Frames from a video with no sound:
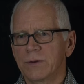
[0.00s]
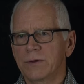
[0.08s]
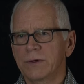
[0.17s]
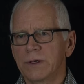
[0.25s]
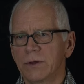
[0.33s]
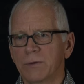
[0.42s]
to
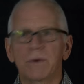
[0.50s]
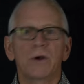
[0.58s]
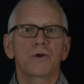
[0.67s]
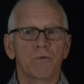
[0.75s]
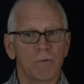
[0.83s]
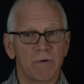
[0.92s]
see
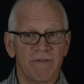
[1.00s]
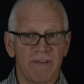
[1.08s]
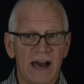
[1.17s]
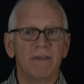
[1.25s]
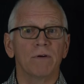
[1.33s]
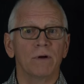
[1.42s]
spiritual
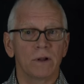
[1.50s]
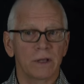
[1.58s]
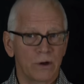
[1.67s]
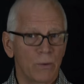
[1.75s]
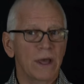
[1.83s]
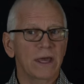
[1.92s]
revival
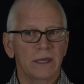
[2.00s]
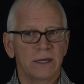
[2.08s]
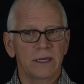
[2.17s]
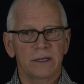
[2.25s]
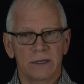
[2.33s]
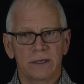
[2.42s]
and
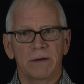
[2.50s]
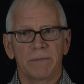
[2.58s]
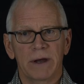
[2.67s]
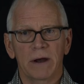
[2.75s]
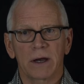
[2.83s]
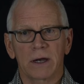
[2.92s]
awakening in
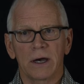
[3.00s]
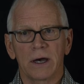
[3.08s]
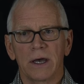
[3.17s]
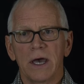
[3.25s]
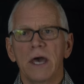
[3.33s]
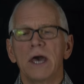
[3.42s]

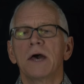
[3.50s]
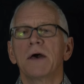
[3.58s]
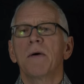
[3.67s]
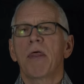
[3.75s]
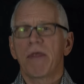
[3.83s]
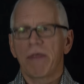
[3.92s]
America
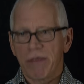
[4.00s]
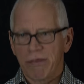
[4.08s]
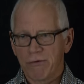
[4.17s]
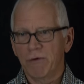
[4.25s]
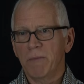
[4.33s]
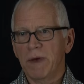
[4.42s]

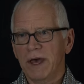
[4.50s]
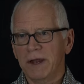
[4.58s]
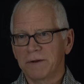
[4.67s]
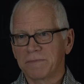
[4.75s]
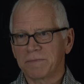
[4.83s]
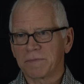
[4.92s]
through
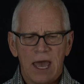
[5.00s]
men.